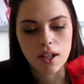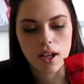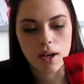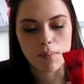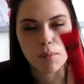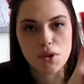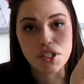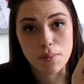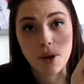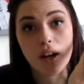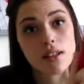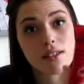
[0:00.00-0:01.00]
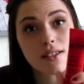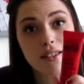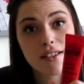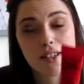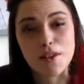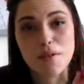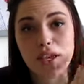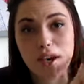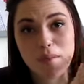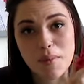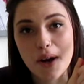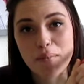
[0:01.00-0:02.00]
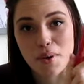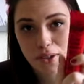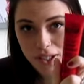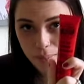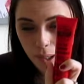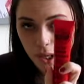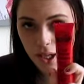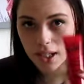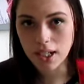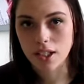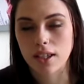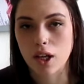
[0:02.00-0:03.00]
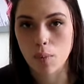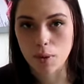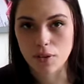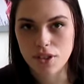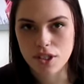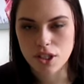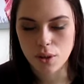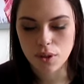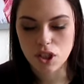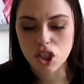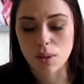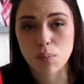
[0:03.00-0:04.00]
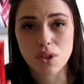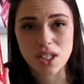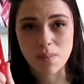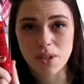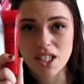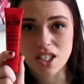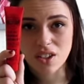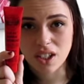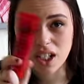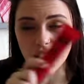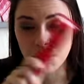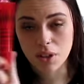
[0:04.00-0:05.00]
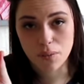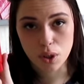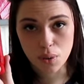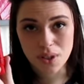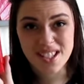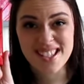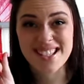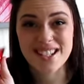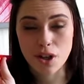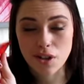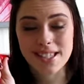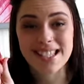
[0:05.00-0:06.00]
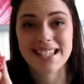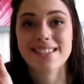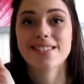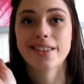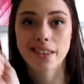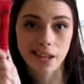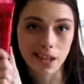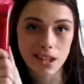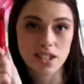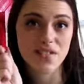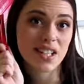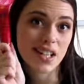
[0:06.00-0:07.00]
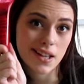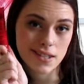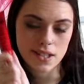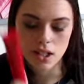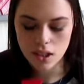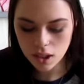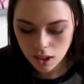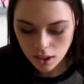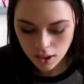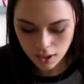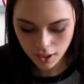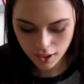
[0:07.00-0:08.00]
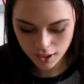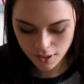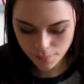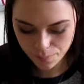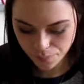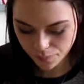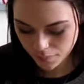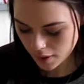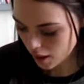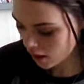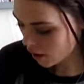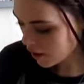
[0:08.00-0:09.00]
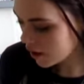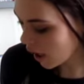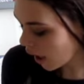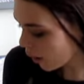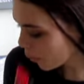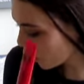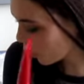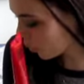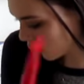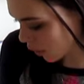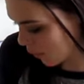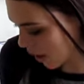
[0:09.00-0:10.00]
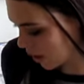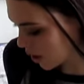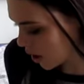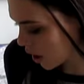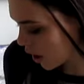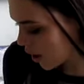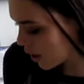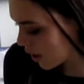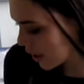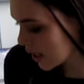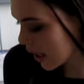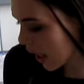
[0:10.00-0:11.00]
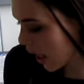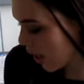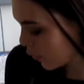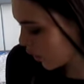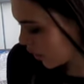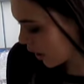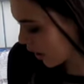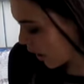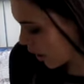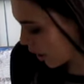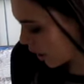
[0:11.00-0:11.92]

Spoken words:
mozzie bites. So if you get a mozzie bite and you're like, oh my god, this is so itchy, put some of this on it and you won't even notice it is there. It's fantastic. So yeah, Paw Paw ointment. So that's everything I